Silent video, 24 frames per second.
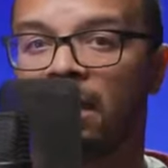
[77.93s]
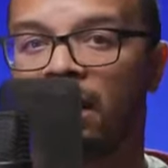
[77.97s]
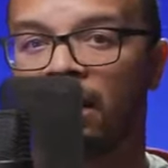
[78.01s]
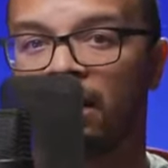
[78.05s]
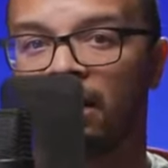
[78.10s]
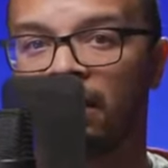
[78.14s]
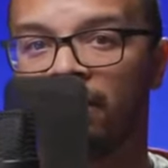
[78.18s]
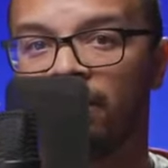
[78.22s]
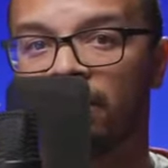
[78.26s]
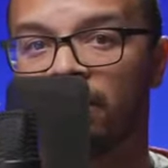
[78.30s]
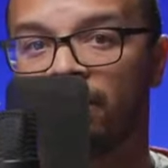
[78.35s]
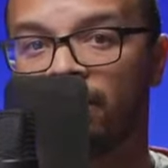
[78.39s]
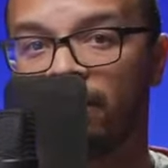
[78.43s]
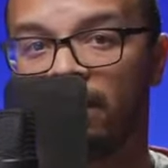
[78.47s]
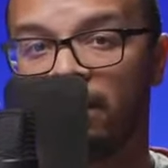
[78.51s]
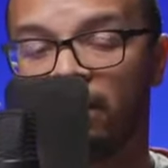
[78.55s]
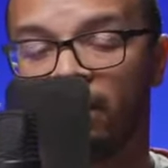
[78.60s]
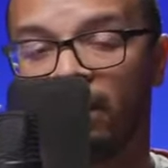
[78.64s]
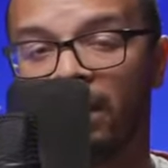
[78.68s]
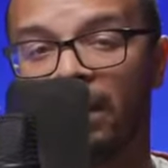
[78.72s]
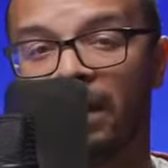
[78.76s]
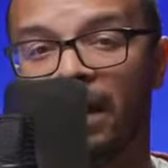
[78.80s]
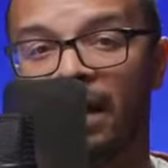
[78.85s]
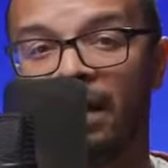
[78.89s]
Give this
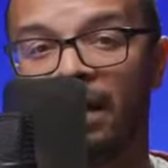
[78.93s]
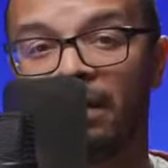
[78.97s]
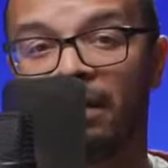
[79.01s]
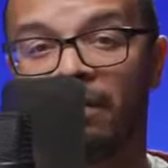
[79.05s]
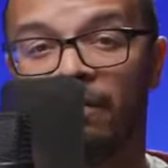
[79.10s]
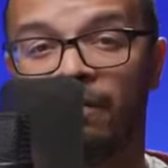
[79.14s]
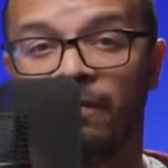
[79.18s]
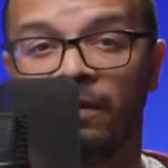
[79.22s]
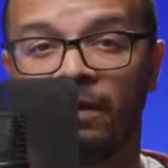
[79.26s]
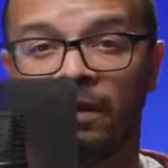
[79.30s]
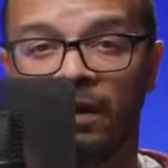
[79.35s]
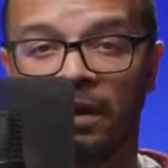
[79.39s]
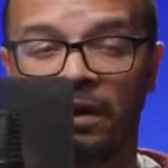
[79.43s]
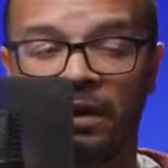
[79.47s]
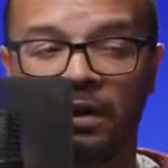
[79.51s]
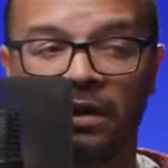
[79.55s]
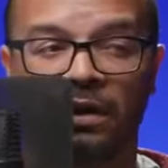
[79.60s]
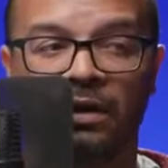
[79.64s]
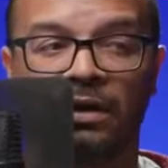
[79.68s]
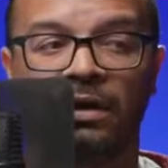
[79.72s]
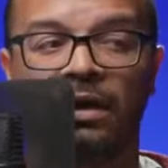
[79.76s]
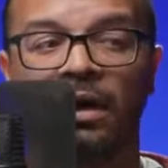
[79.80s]
video a like if you're here.